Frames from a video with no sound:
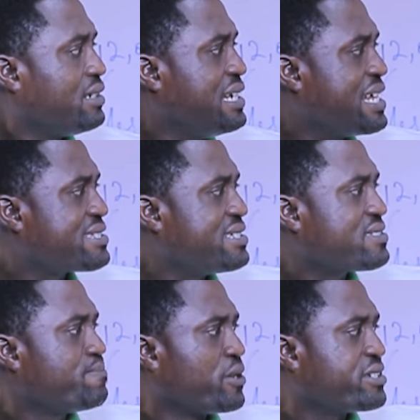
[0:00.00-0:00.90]

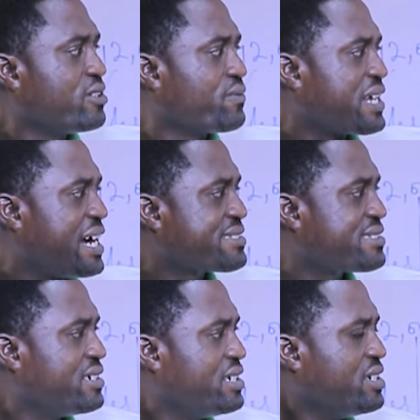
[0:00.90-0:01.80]
lessens burden of tax,
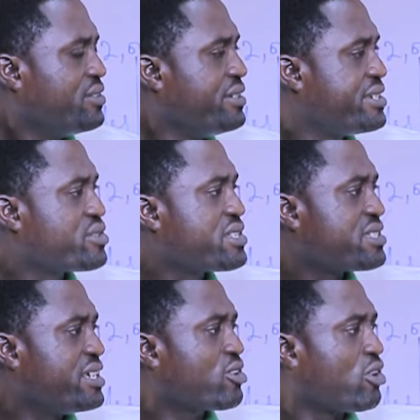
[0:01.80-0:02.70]

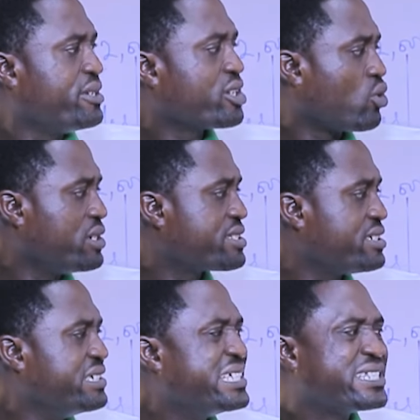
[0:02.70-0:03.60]
reduces income
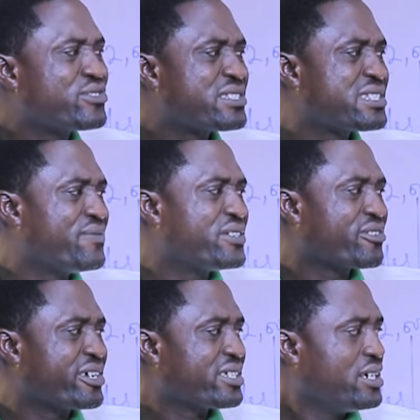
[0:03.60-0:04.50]
inequality, reduces savings
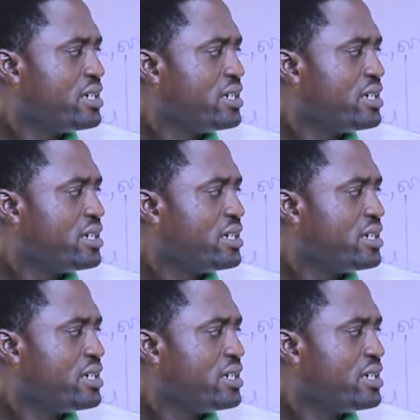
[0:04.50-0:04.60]
rate.